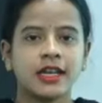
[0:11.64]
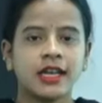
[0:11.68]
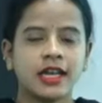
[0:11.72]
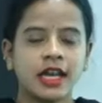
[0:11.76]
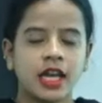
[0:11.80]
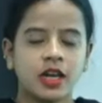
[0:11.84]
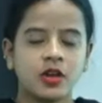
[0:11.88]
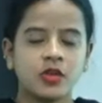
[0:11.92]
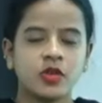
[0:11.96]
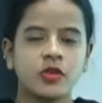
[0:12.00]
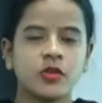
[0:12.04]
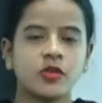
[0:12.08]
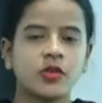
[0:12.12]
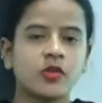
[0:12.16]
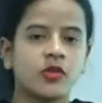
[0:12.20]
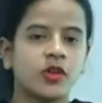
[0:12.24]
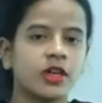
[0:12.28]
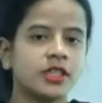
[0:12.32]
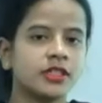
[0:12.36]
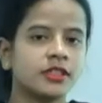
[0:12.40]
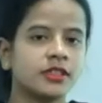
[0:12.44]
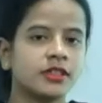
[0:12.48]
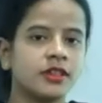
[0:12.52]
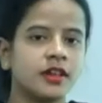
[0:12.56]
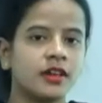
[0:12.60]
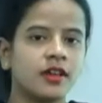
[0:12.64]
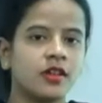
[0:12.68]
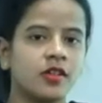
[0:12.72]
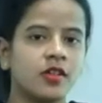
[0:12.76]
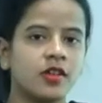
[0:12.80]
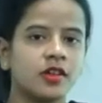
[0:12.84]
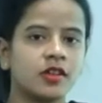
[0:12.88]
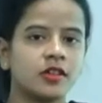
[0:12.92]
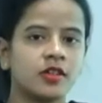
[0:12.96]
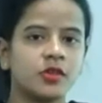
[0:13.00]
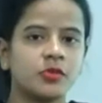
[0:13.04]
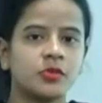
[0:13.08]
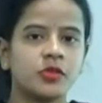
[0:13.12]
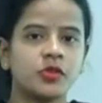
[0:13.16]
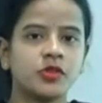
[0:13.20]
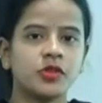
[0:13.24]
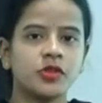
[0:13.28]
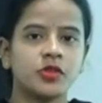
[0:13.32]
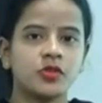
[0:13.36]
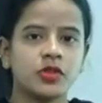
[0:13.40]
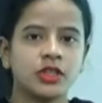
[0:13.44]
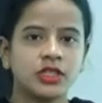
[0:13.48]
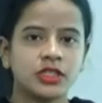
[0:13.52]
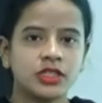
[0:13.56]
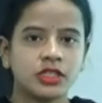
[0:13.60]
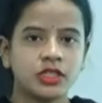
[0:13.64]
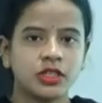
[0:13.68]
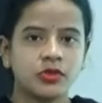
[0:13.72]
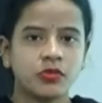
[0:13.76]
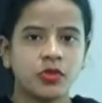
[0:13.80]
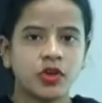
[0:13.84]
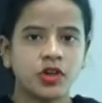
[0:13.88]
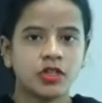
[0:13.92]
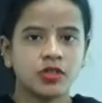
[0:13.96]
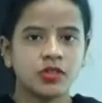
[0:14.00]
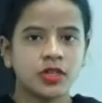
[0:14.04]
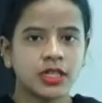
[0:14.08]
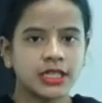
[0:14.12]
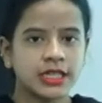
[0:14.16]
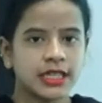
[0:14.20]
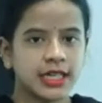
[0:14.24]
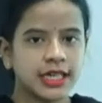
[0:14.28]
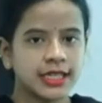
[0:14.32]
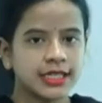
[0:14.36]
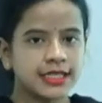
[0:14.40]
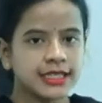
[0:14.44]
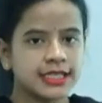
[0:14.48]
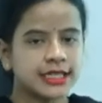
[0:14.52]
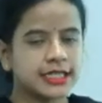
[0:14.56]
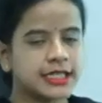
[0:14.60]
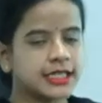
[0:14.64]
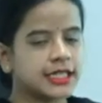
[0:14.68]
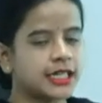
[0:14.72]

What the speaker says: Hello everyone, welcome to UNC virtual class,